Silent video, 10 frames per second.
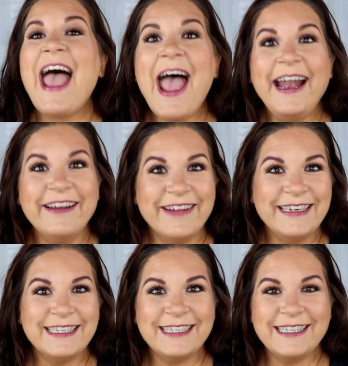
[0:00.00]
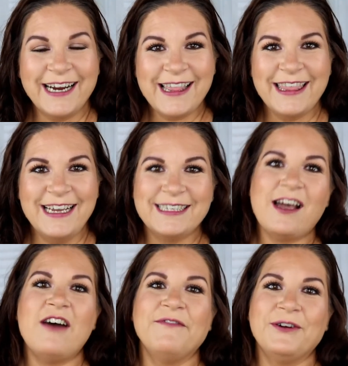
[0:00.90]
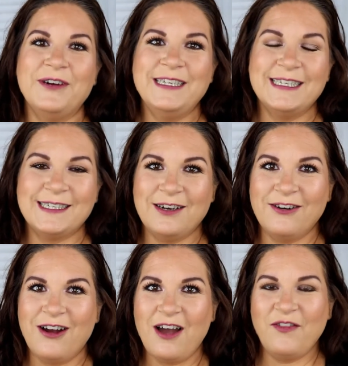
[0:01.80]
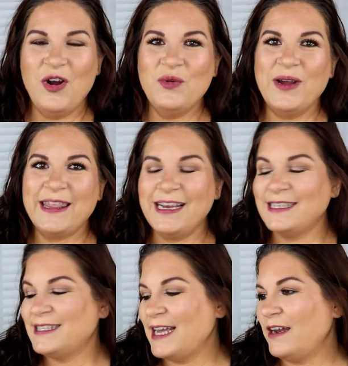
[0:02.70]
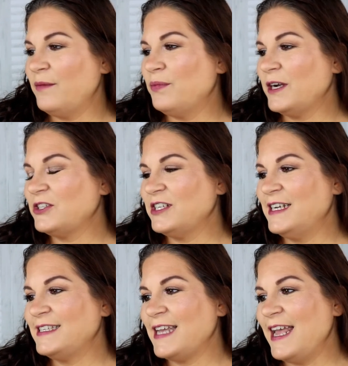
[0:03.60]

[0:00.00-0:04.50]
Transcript: Anyway, to start things off, we're going to start off with a set of brushes,